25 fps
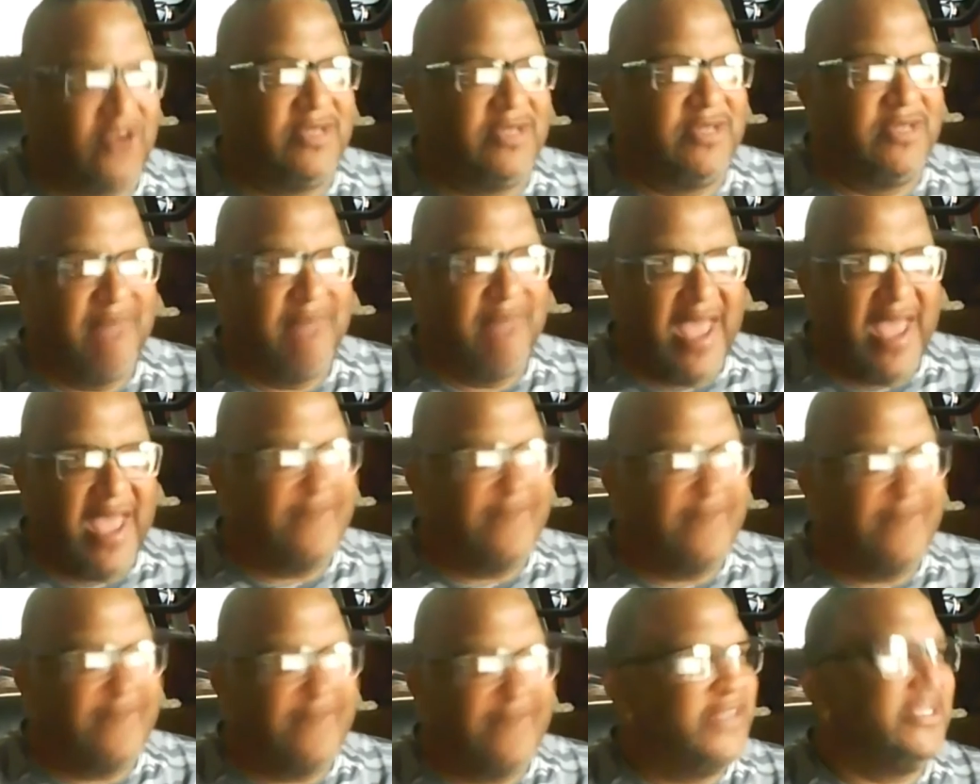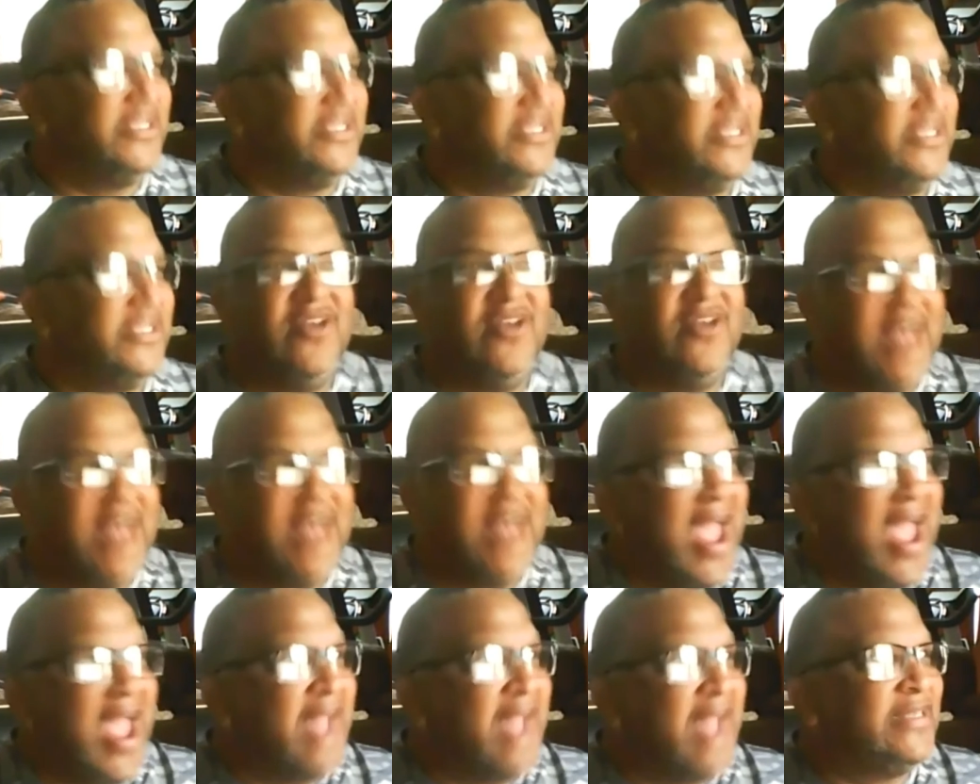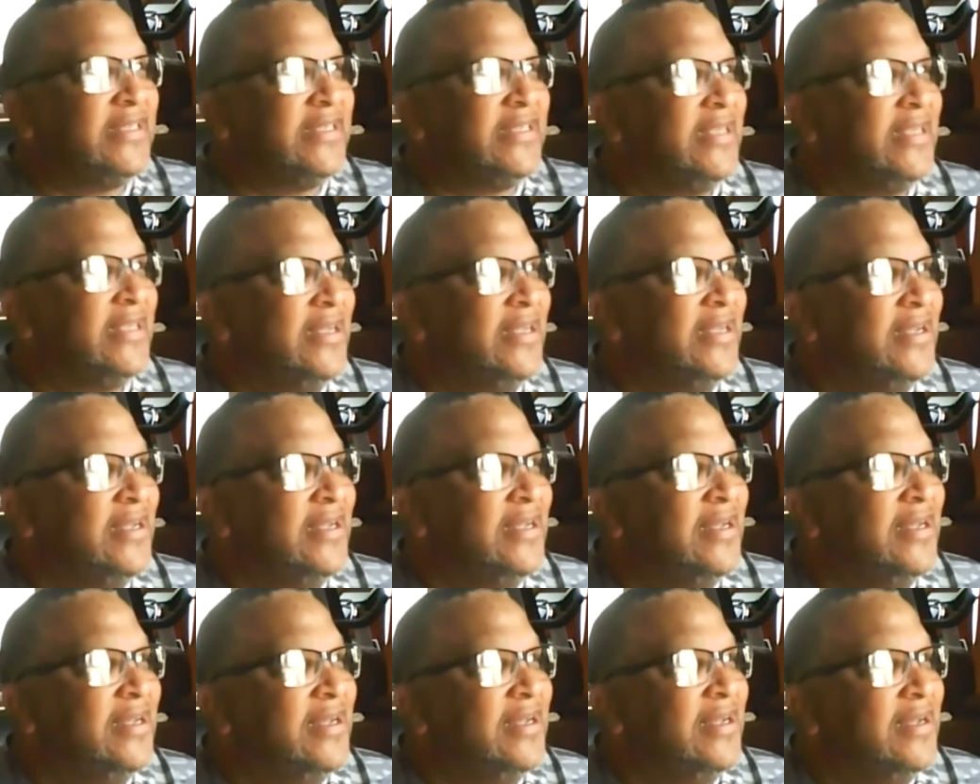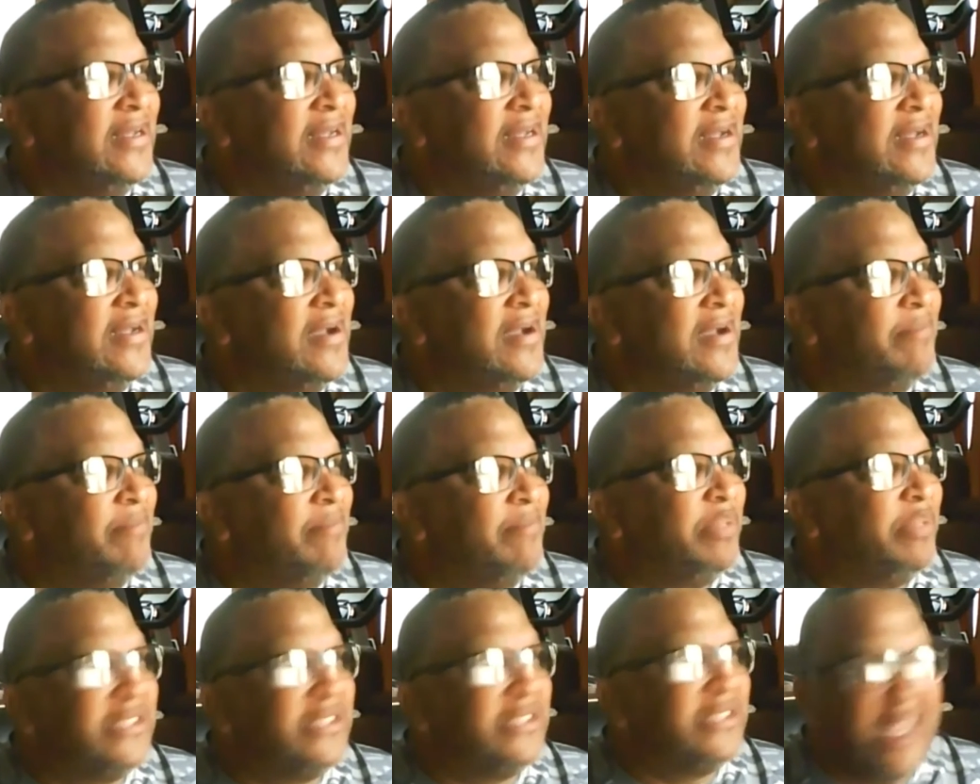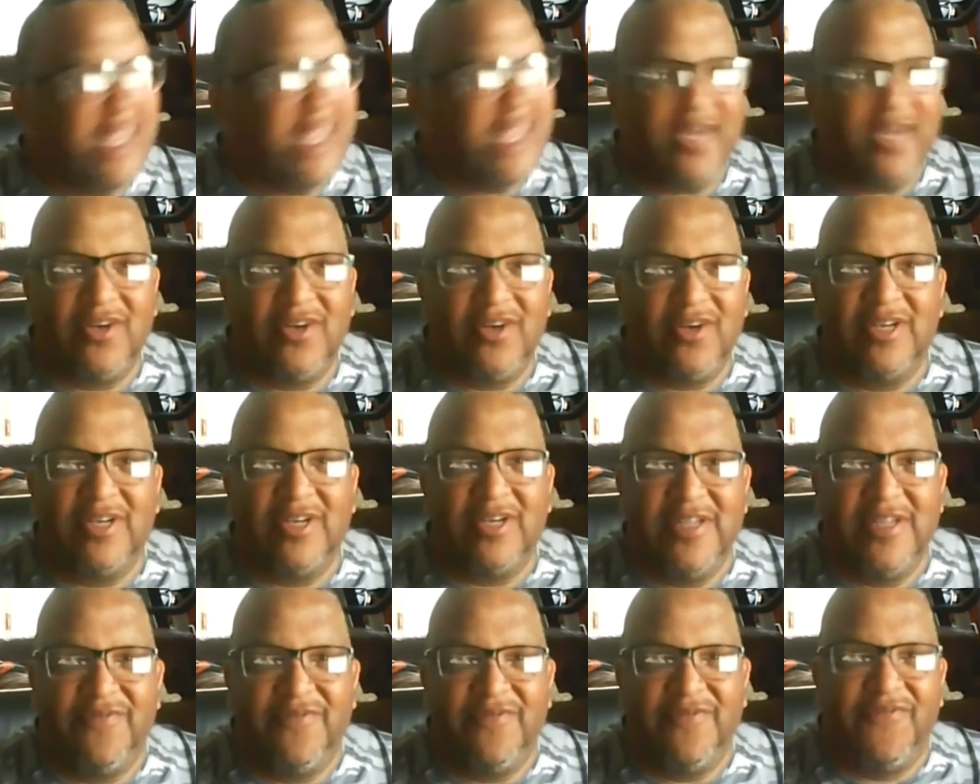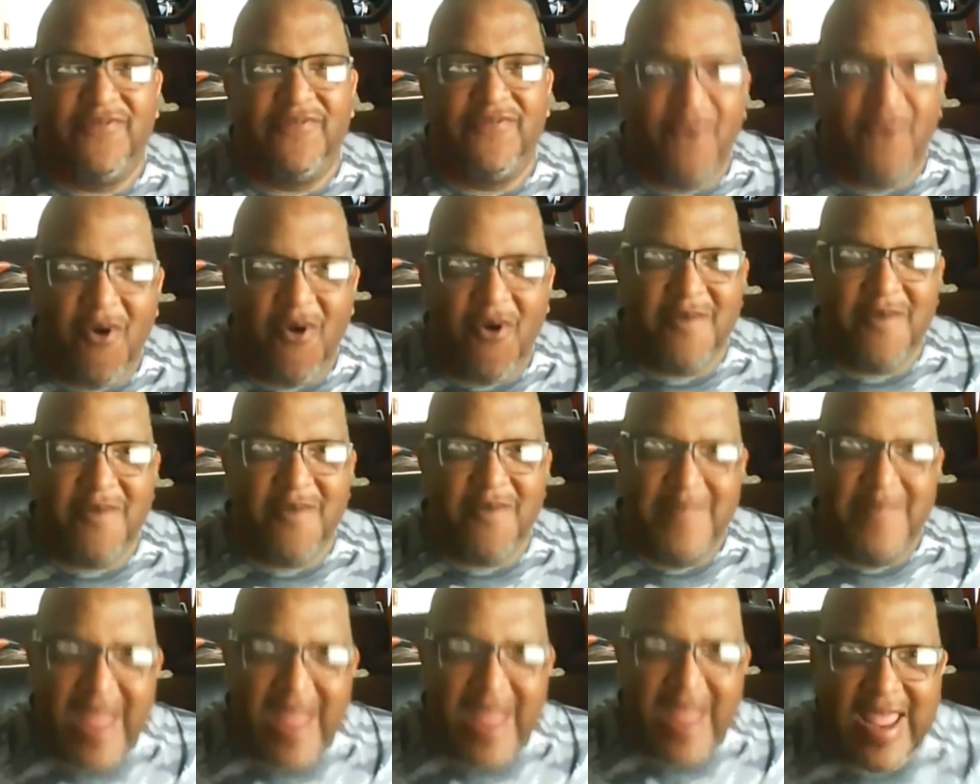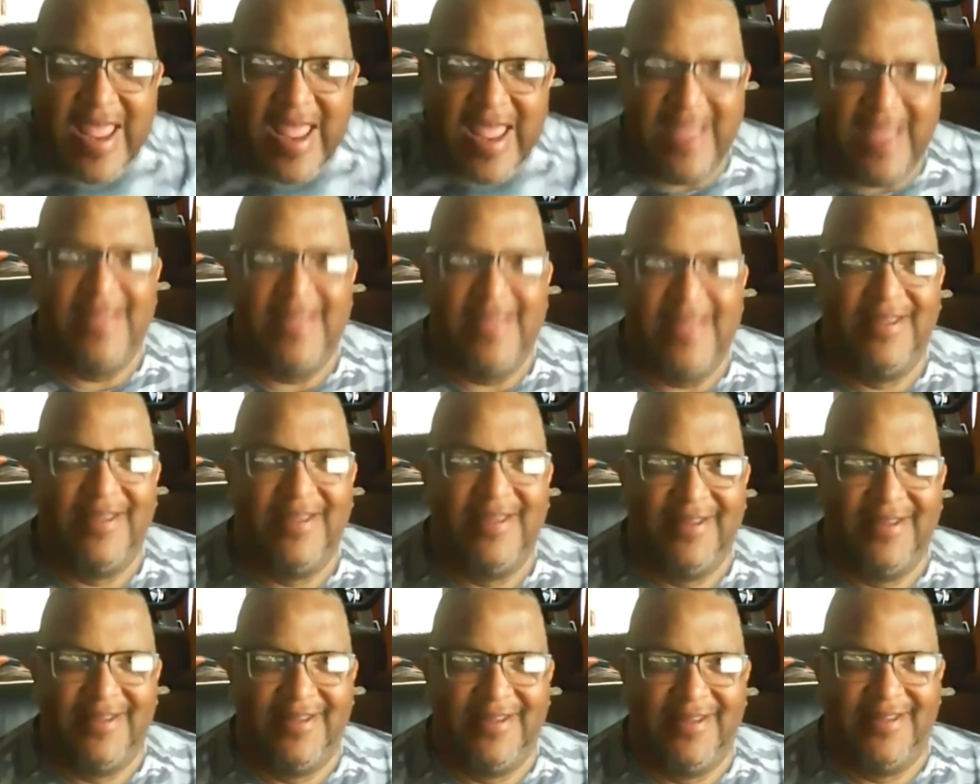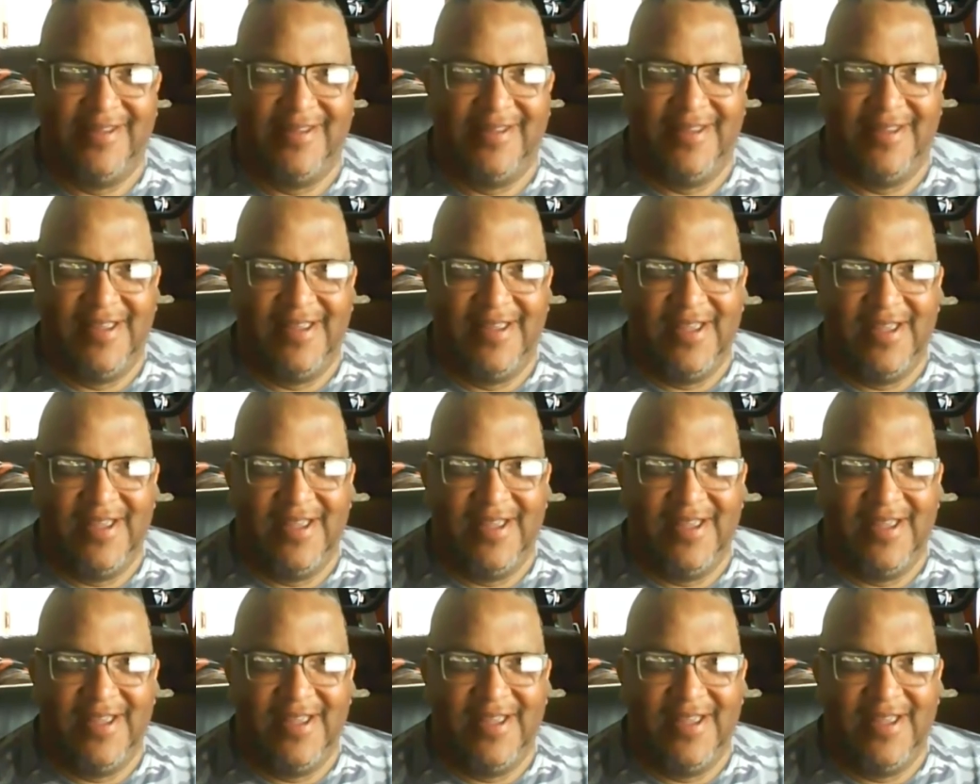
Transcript: manifest, and they're not particularly for me. Not for you at all.